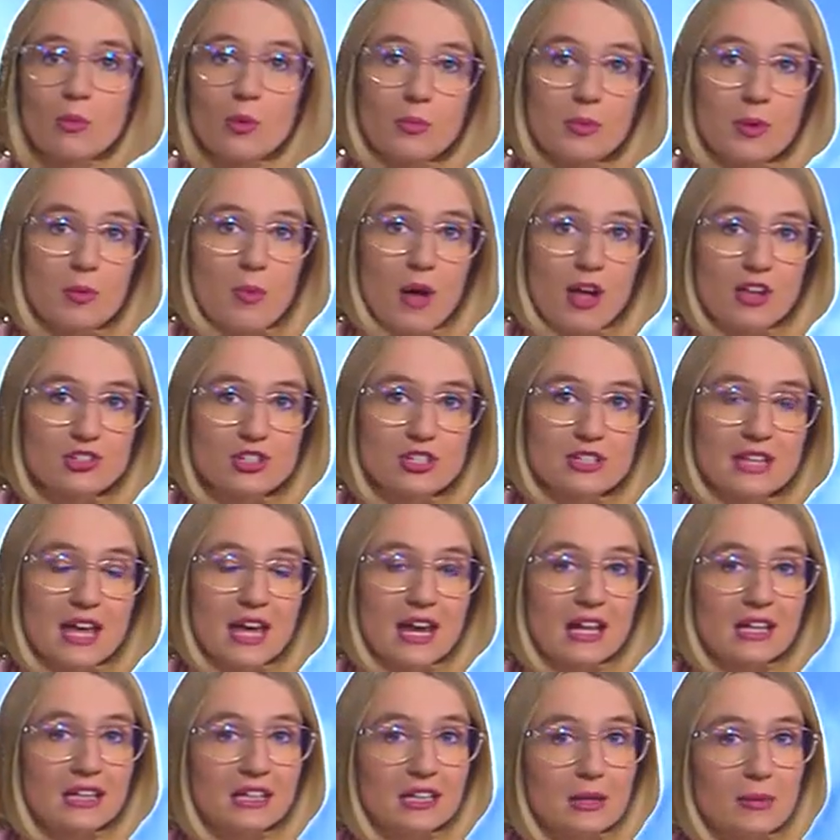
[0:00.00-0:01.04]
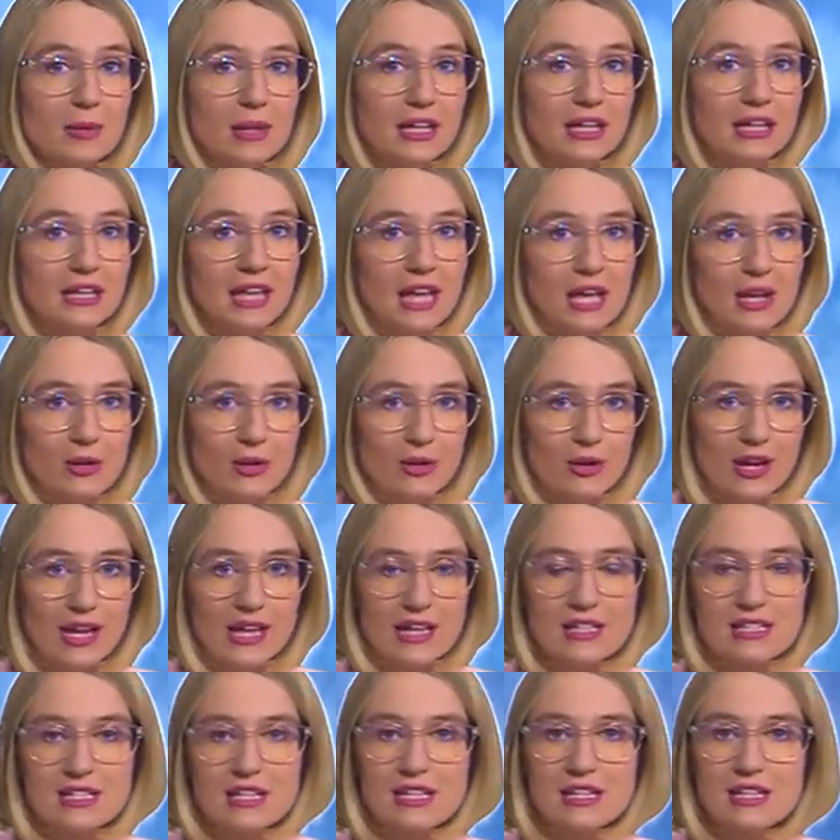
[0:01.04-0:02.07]
We'll be watching that a little bit later later
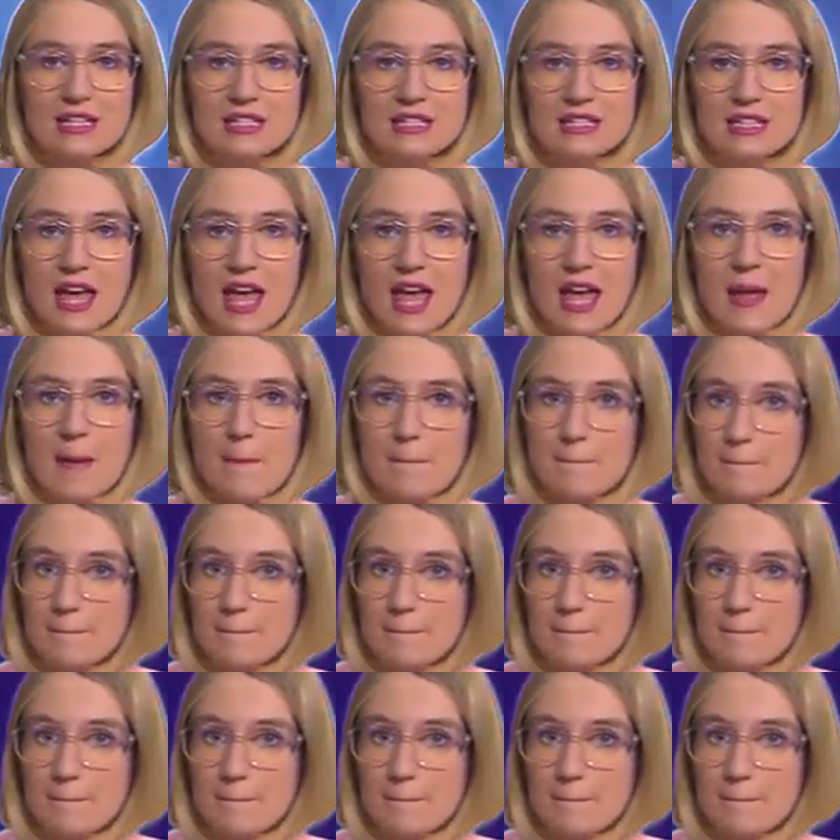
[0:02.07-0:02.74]
into the day.